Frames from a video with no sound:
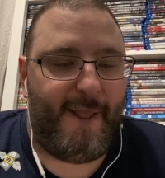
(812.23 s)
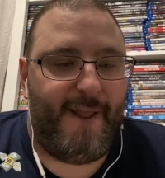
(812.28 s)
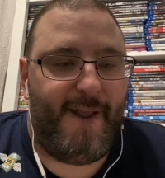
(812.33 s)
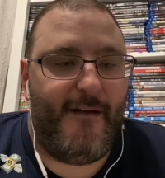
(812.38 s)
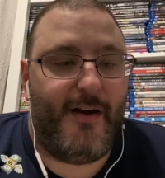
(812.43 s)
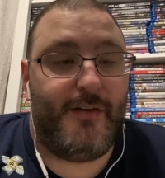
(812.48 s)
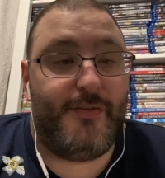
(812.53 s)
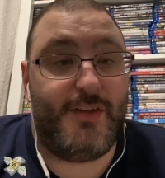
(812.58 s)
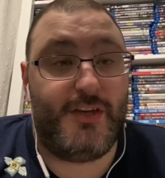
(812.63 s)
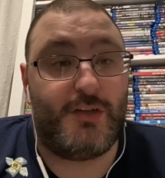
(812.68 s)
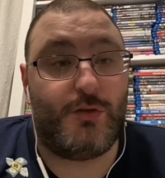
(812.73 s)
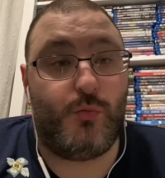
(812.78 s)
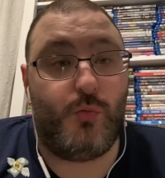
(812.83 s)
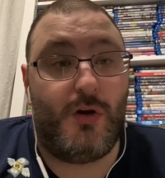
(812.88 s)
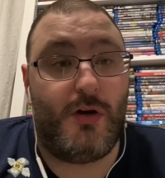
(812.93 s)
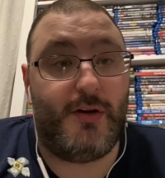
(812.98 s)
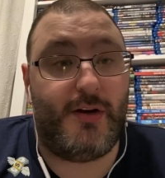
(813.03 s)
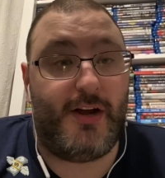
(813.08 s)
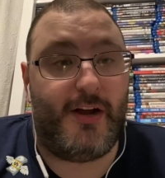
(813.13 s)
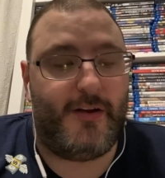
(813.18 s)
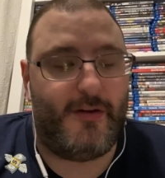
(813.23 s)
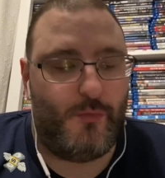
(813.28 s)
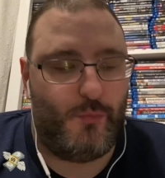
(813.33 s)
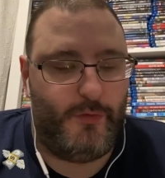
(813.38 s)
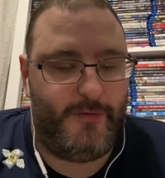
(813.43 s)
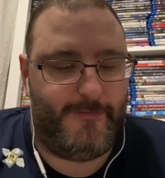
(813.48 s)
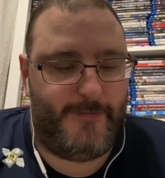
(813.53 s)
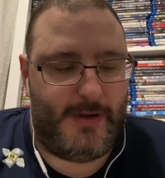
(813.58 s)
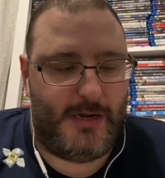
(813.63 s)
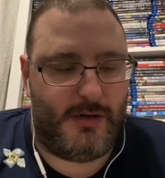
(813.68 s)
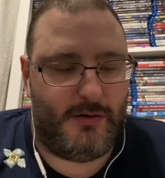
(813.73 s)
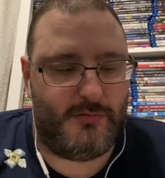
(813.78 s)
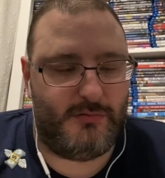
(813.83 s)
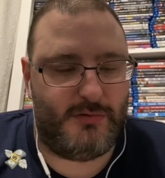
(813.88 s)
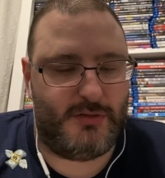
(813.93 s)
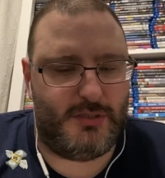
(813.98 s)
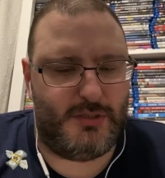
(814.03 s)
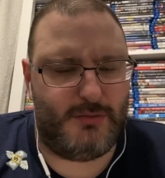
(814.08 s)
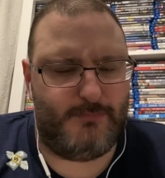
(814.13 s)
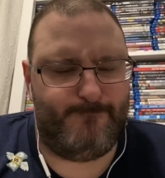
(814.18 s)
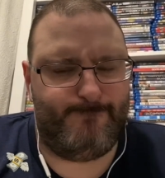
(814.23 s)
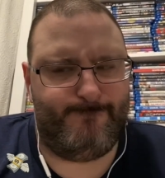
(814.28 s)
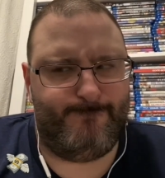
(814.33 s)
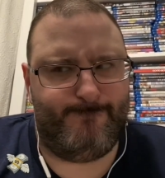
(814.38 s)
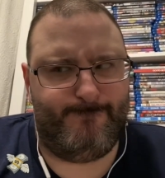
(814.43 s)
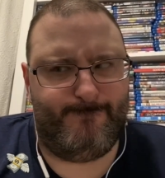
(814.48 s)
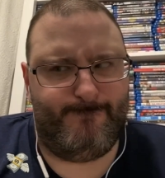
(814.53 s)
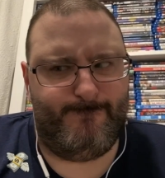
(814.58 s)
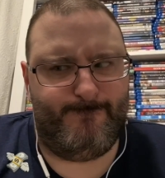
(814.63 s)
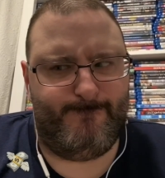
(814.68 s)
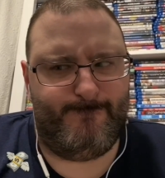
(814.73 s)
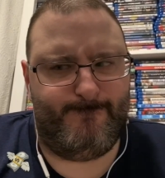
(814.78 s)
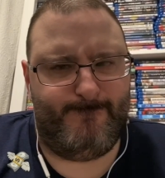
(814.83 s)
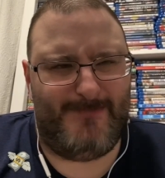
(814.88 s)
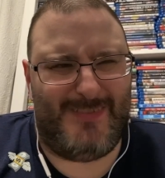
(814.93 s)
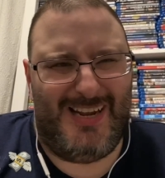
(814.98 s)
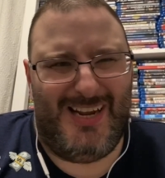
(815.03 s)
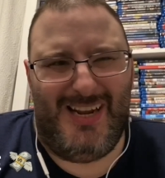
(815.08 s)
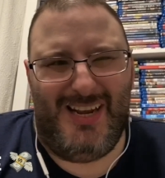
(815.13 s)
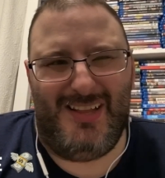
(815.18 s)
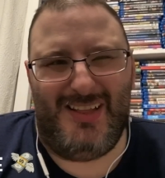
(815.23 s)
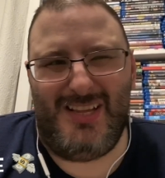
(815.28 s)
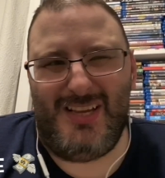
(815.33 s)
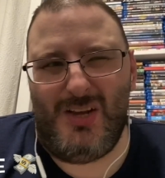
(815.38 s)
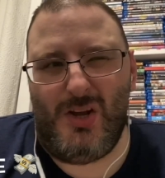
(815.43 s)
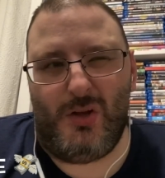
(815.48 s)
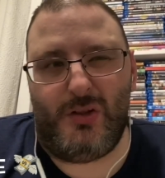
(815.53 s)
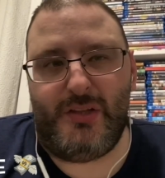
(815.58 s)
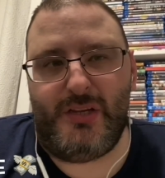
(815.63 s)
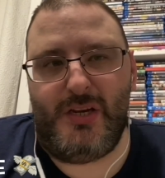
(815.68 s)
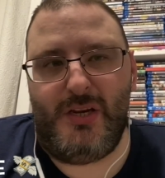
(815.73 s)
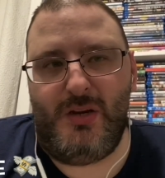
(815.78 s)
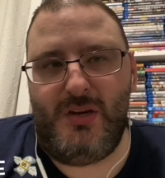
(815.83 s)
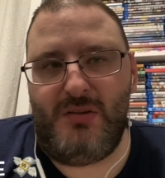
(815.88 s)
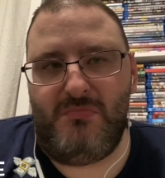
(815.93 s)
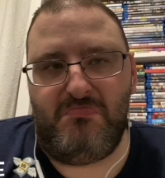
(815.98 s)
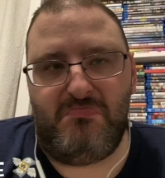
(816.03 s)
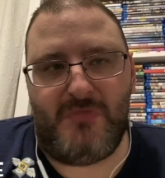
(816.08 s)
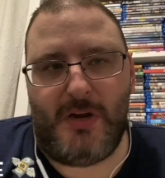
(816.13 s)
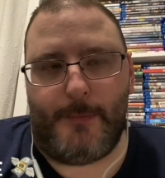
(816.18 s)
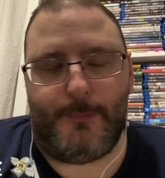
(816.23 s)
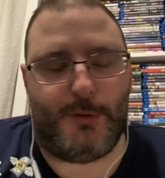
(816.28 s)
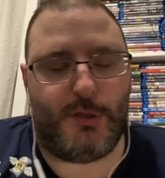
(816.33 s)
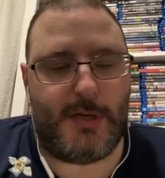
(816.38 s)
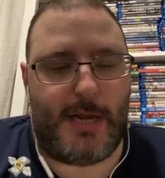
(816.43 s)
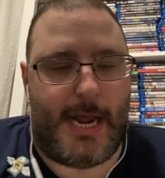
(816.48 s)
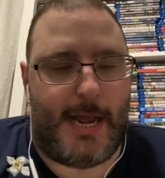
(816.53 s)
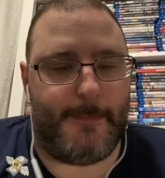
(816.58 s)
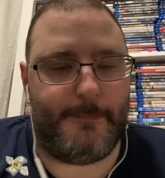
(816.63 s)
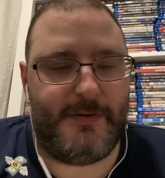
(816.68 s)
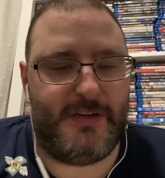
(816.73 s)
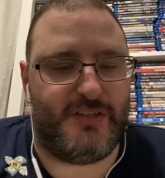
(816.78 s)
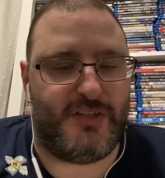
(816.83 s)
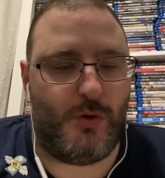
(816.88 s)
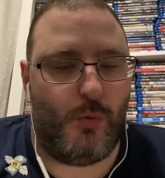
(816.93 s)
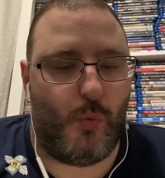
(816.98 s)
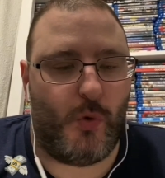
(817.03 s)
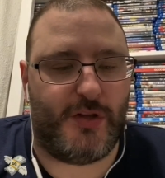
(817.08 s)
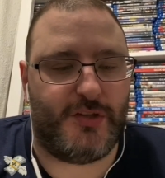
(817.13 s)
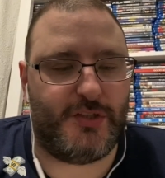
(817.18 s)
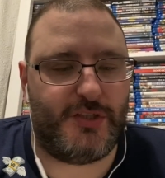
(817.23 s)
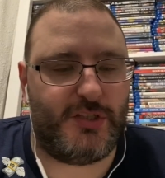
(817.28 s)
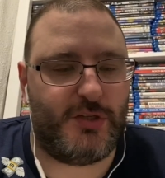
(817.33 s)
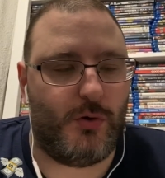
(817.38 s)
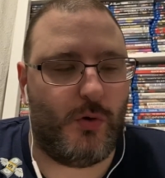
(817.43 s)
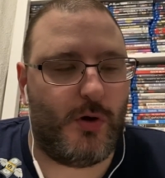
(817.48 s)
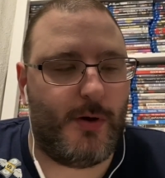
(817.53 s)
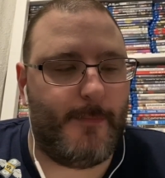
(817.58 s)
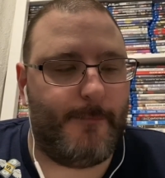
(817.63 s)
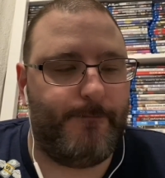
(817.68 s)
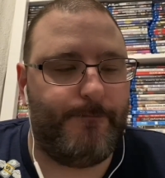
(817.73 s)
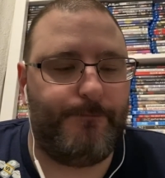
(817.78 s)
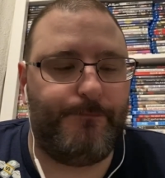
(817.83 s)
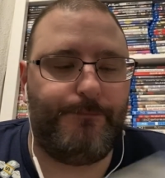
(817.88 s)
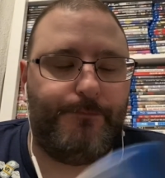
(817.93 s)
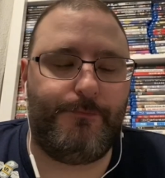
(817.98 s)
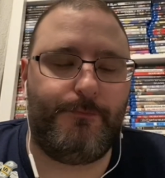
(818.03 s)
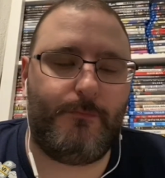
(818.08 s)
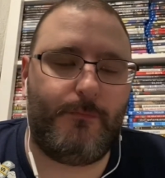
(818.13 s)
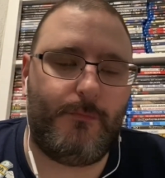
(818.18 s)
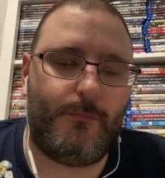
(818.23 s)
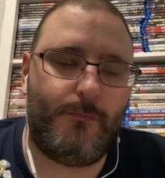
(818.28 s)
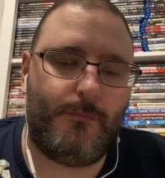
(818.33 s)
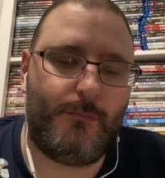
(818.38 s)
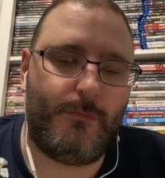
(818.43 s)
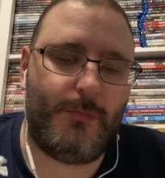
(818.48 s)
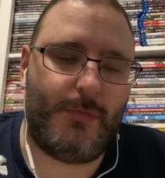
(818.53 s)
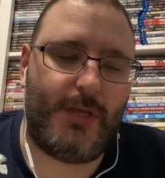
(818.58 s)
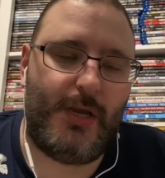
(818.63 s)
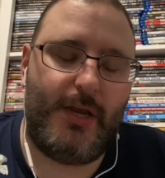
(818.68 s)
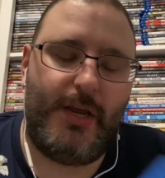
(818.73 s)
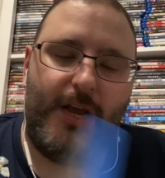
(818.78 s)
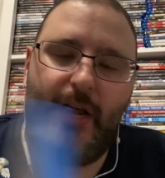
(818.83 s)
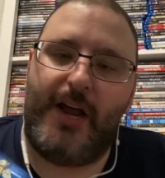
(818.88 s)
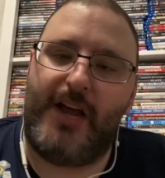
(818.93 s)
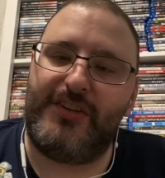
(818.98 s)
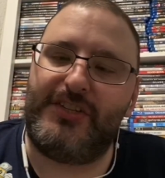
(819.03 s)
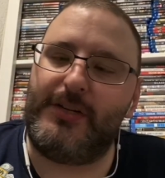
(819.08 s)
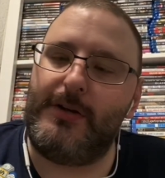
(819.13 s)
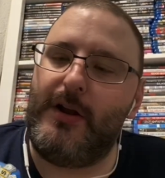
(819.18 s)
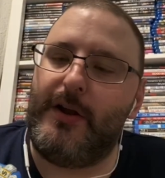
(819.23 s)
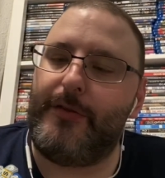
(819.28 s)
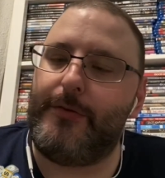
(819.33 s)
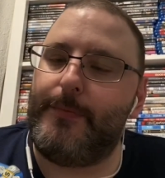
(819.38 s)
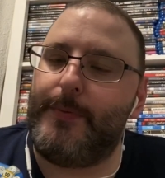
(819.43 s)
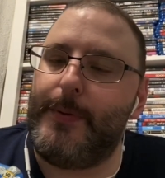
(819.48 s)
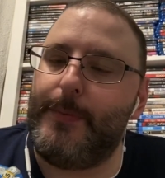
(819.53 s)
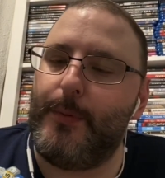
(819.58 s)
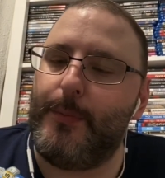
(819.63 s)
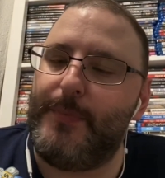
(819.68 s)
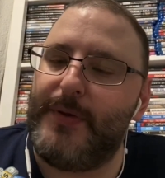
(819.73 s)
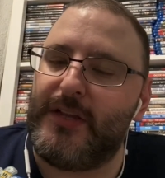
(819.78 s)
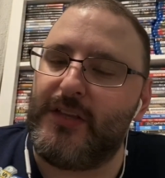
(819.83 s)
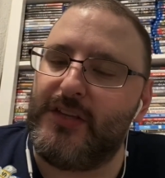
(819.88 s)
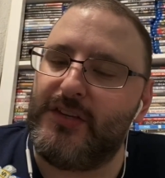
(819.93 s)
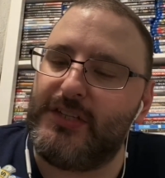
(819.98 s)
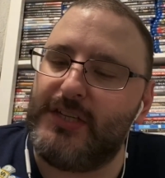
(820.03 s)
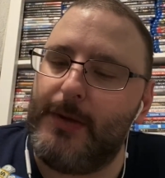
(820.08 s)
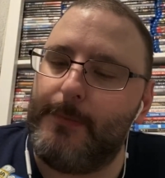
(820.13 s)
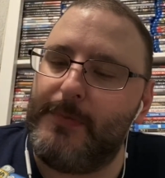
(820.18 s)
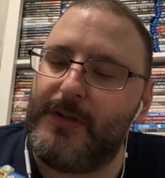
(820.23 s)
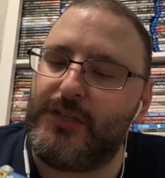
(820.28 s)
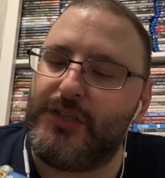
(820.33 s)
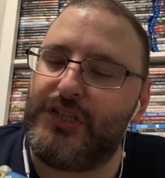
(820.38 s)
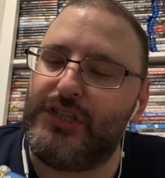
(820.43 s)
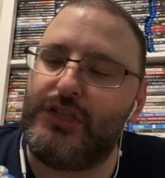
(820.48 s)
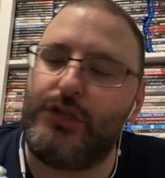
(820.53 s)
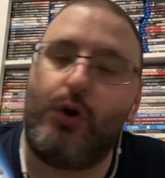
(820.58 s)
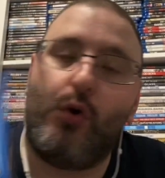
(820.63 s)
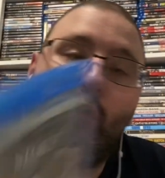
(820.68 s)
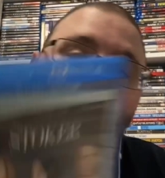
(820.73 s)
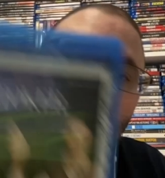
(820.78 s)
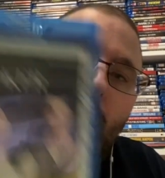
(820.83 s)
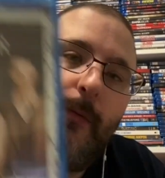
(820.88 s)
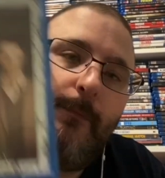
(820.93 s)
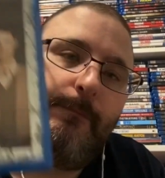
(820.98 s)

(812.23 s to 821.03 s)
This one we found, I think, only a couple copies at one store. I've seen other people pick this up. It's Stoker.